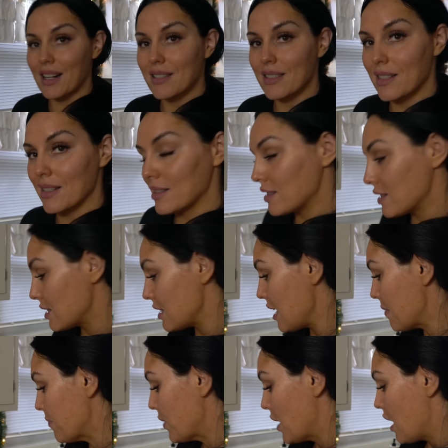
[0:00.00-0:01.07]

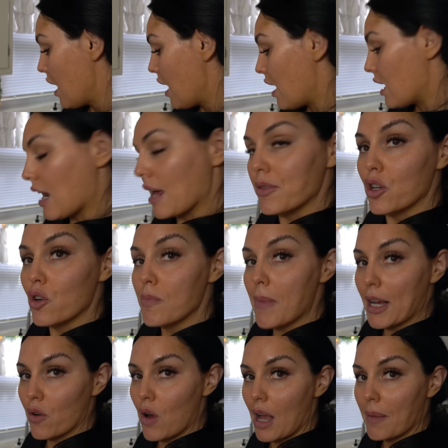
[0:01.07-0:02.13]
consistency and I threw
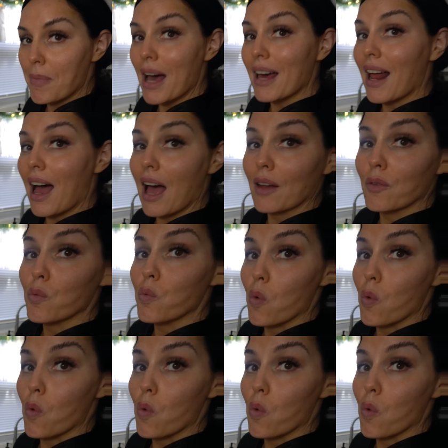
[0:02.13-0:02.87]
my crock pot on